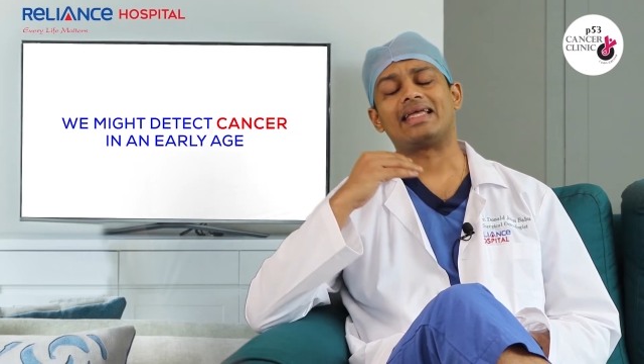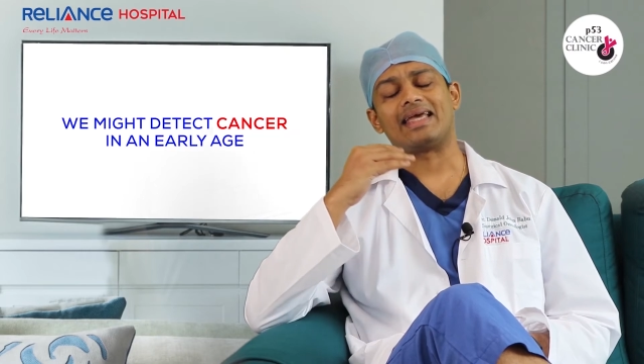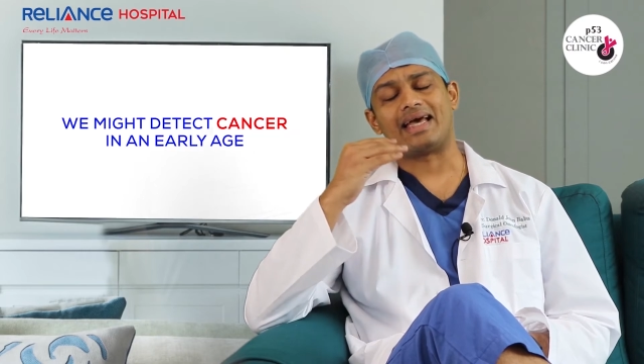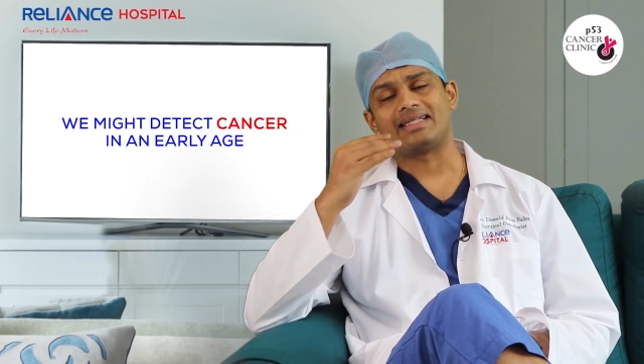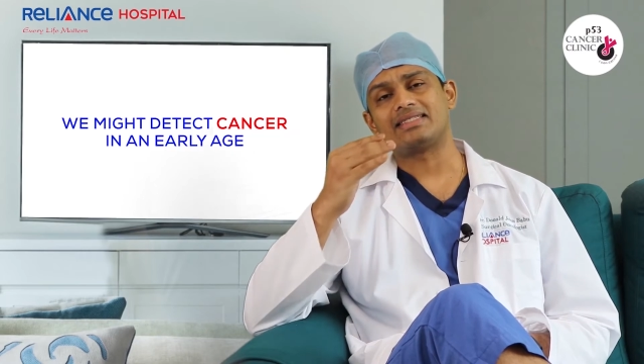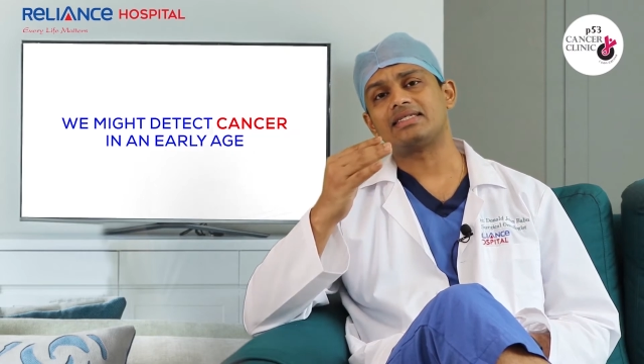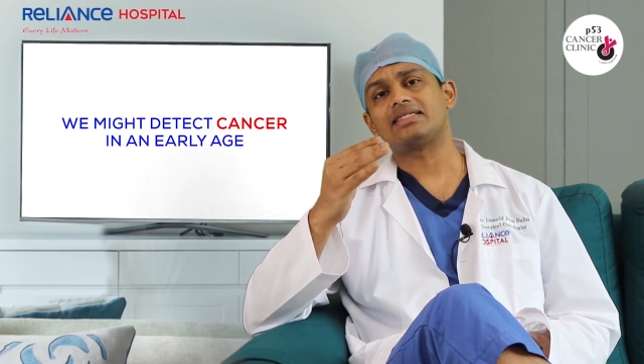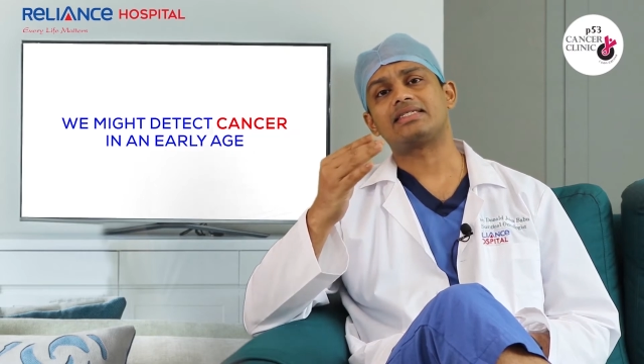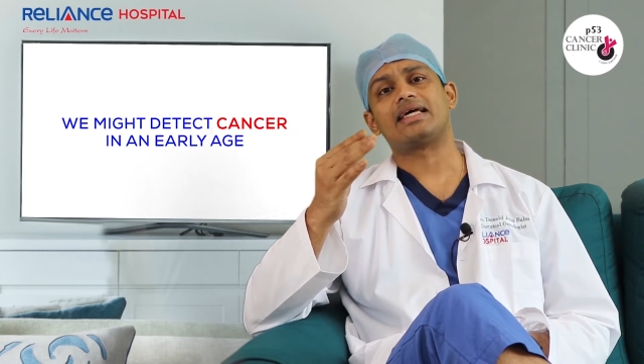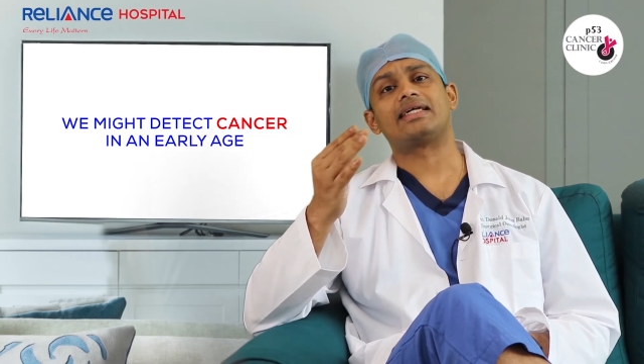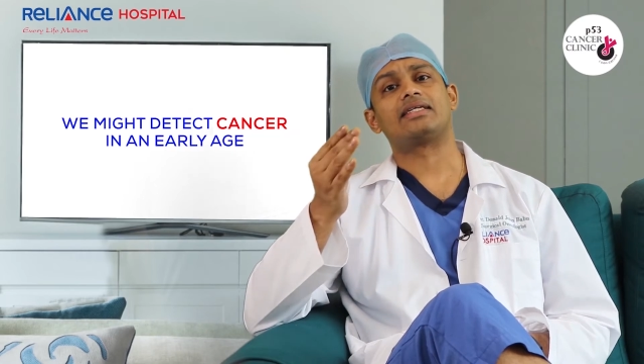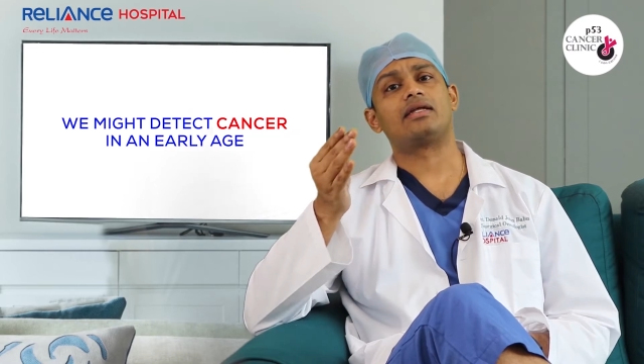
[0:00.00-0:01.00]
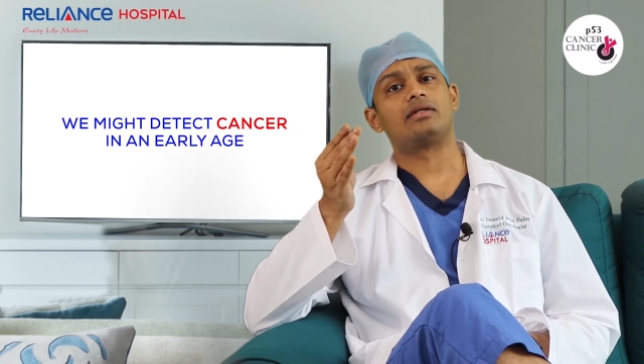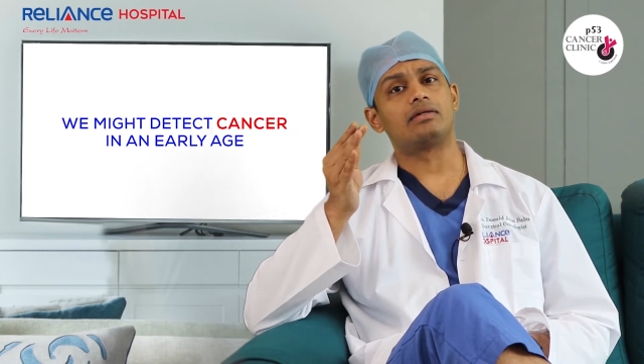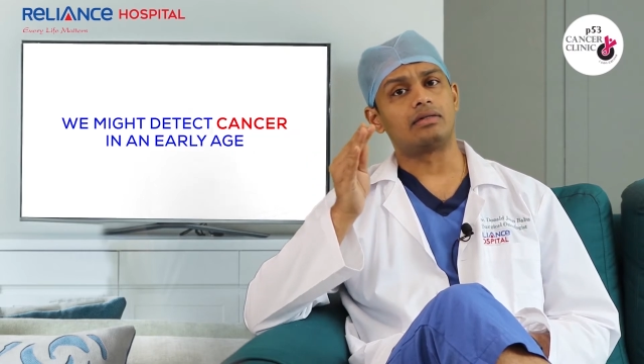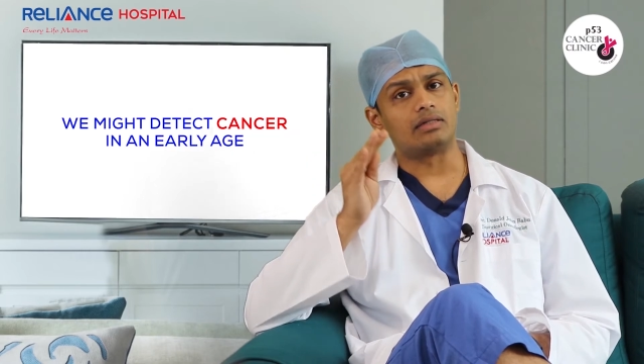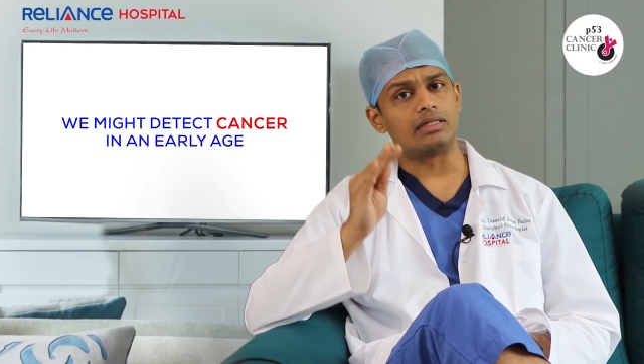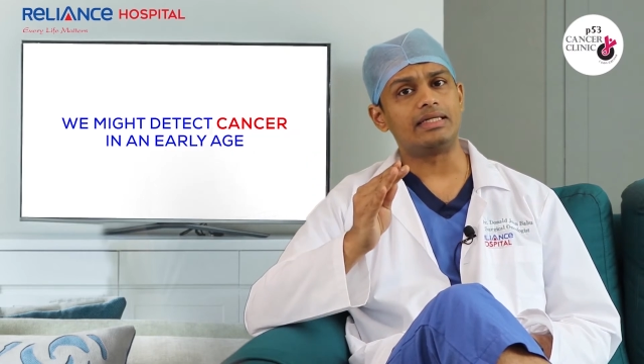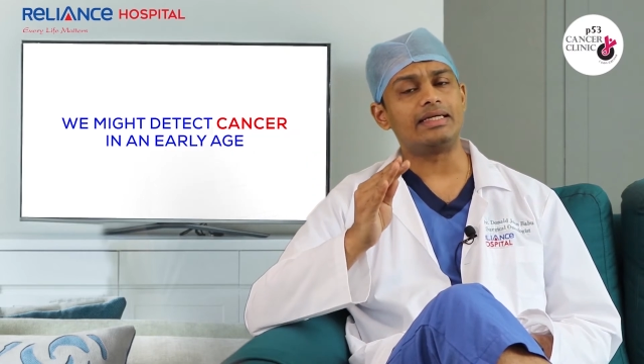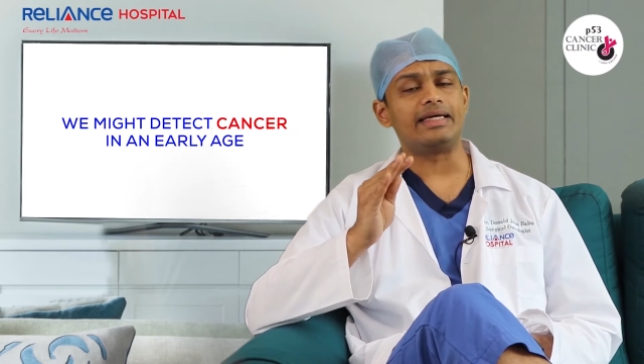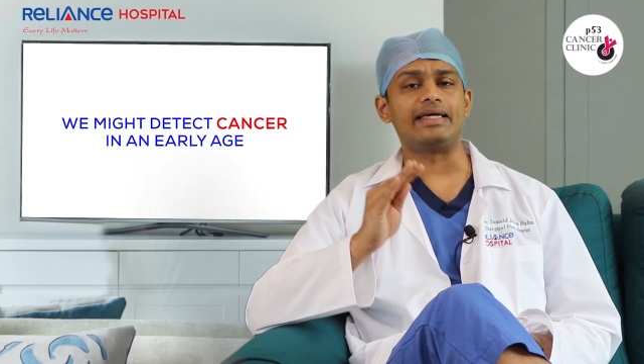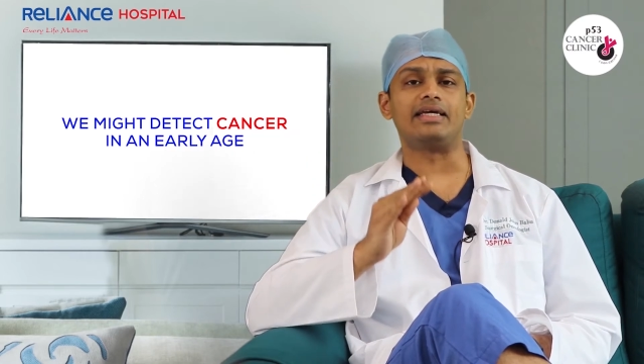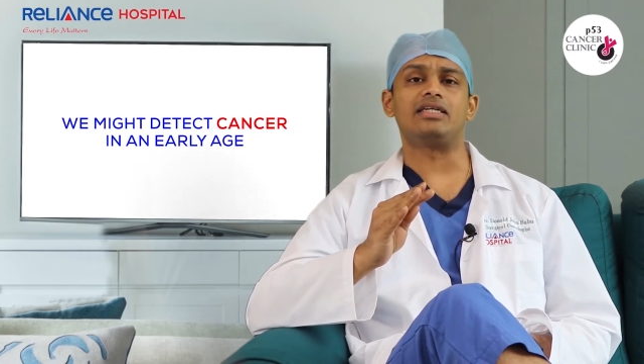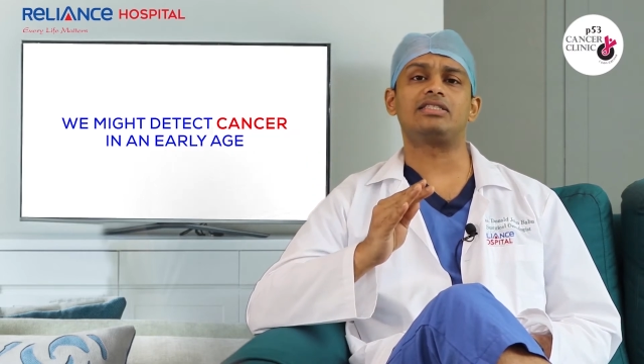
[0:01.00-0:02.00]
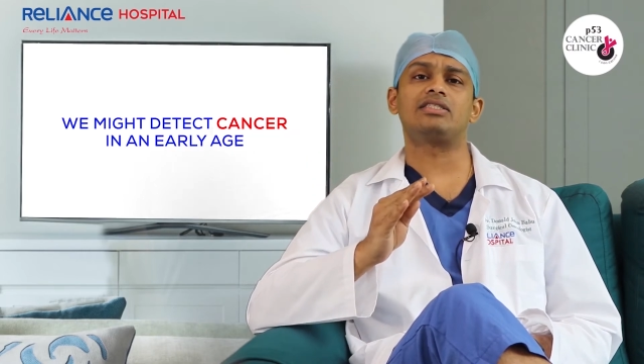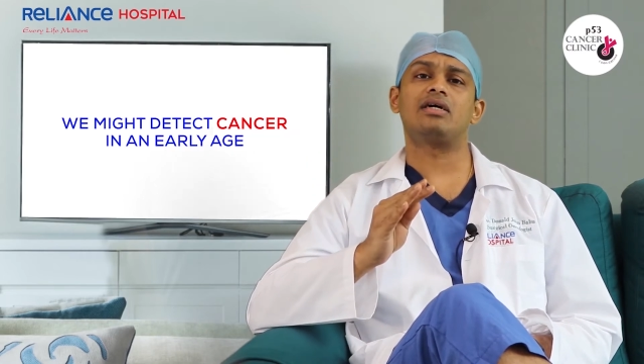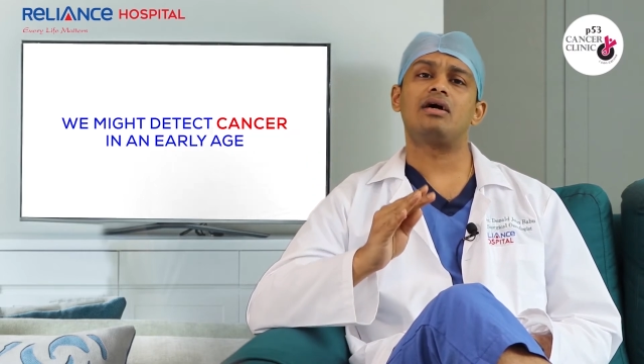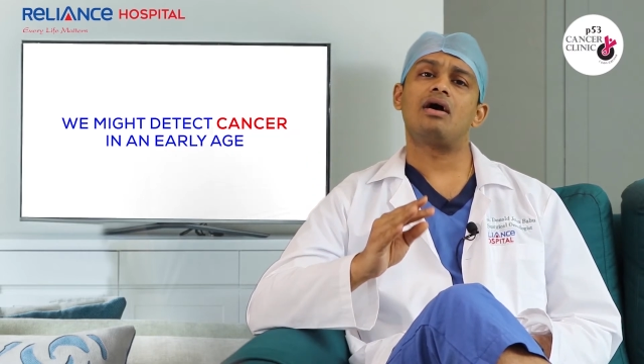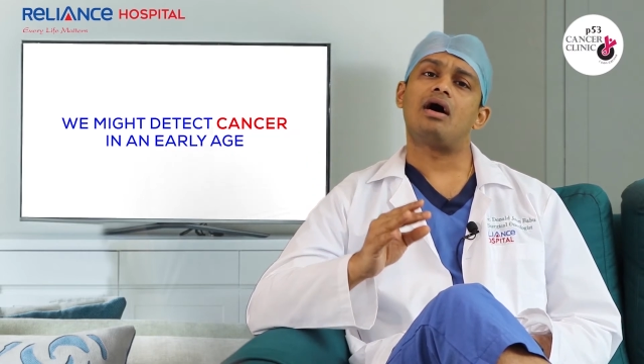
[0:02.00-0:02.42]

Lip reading: cancers at an early age